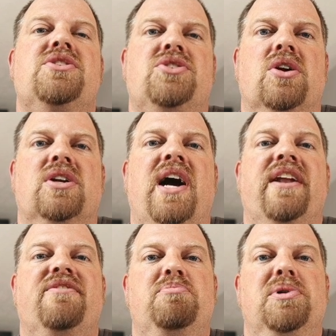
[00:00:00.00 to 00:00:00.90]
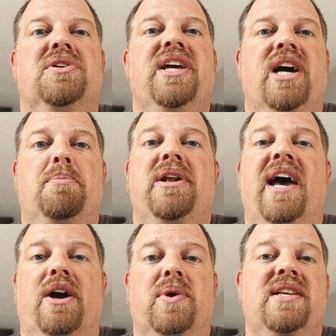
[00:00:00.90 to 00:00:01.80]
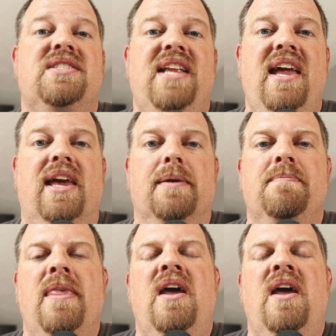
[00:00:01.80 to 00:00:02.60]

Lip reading: to start kind of building up an equity stake in.